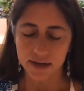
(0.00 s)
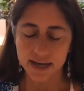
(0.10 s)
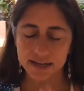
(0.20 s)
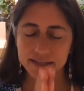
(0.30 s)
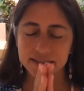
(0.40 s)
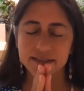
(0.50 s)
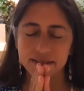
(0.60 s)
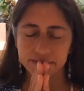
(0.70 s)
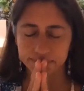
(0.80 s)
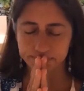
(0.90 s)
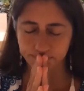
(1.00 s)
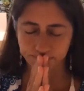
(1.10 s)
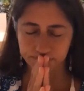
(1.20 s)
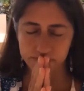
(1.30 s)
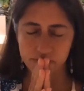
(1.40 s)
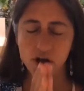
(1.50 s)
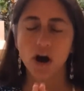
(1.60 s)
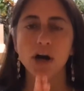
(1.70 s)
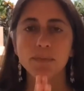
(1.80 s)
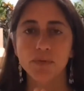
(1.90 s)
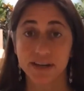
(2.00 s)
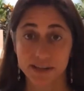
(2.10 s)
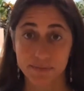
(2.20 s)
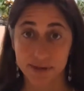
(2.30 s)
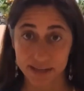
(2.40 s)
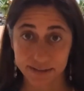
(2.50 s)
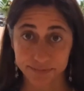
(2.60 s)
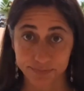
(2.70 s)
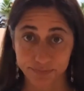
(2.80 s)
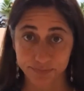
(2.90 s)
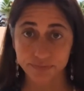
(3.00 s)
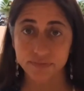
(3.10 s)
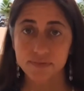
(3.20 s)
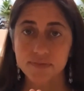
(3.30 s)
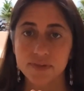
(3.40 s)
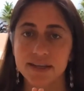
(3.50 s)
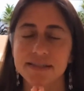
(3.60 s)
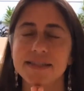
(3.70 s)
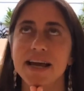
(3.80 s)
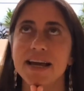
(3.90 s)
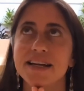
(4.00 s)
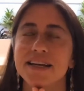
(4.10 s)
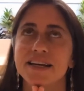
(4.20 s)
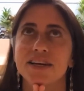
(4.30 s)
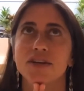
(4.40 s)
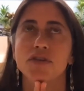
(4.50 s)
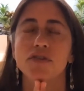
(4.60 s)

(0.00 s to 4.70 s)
And the heartbreak can be is that you